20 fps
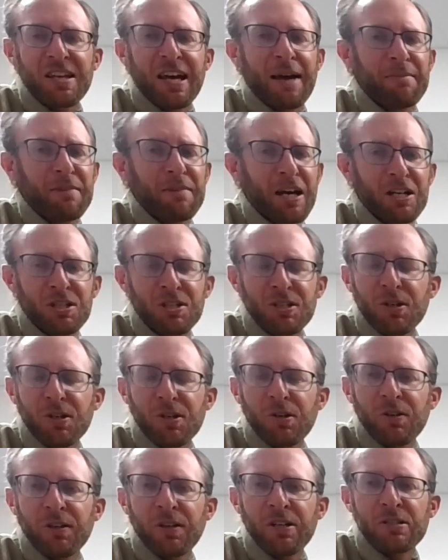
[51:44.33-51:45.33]
I'm not
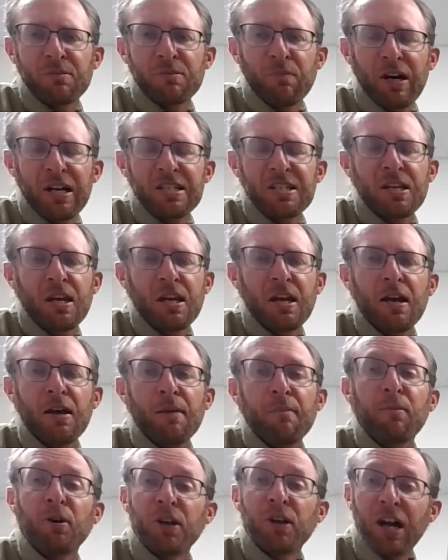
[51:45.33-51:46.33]
sure there's much
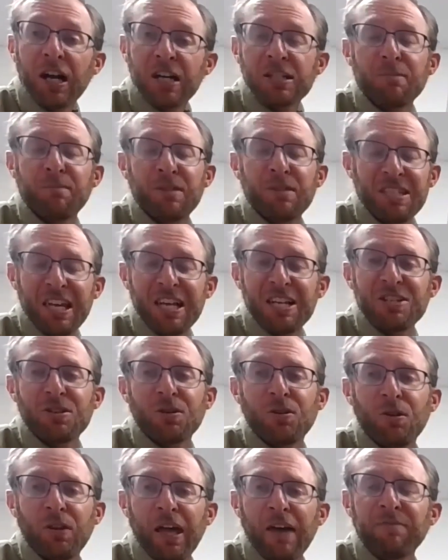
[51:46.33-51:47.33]
production
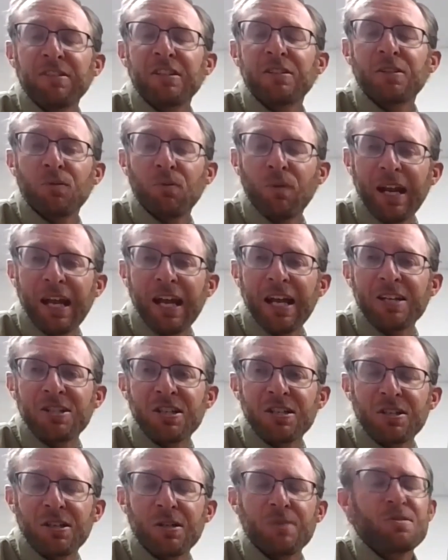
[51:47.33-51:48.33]
potential left at the ranch
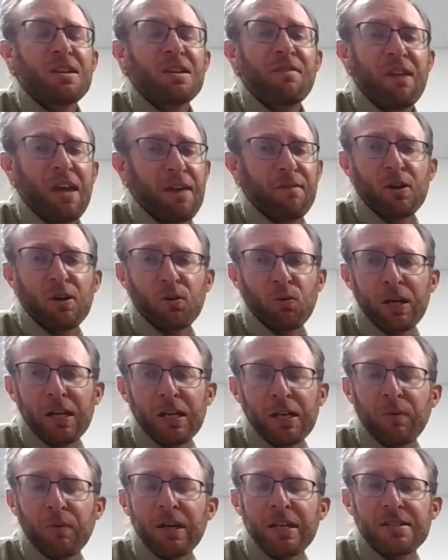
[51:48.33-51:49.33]
in terms of heavier
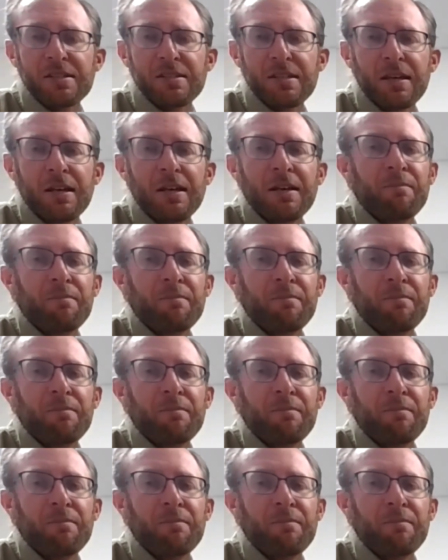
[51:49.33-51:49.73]
weaning weights.